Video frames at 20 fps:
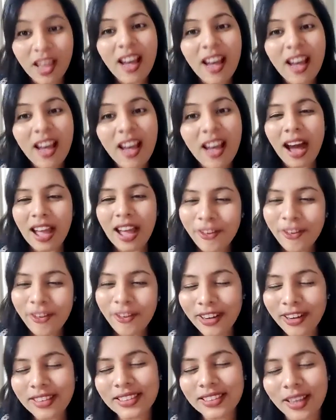I felt
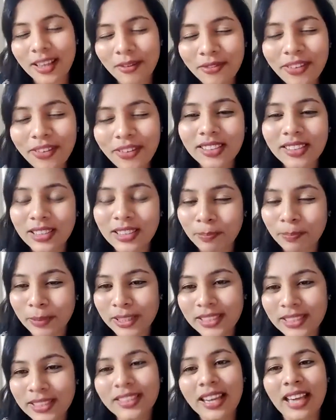somewhere this
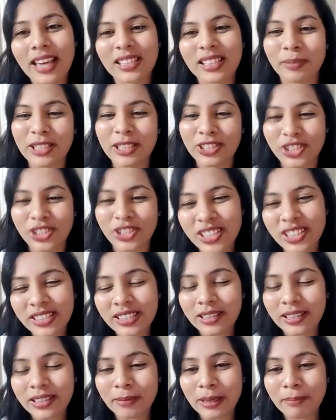person has been
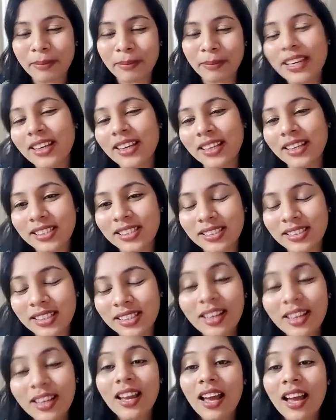cheating me because
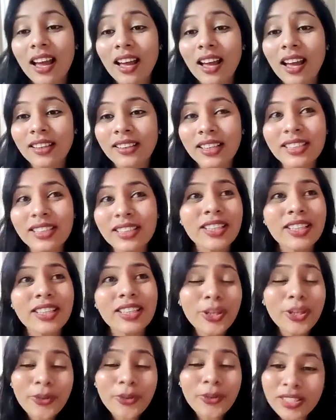it's a
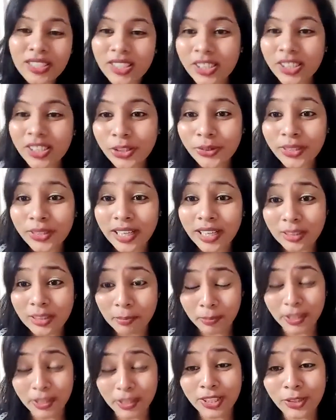new institute and the
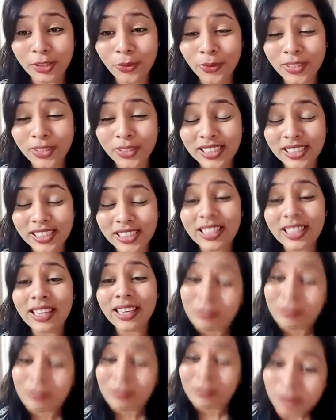person who was teaching
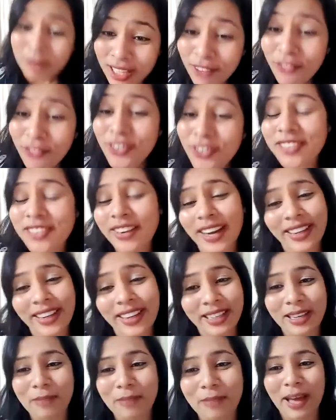himself was writing
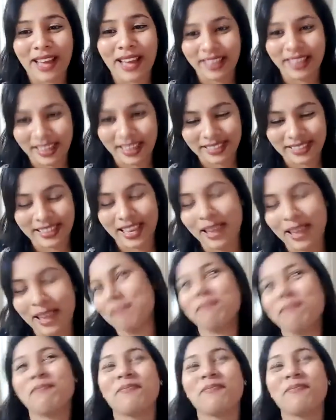a bank exam.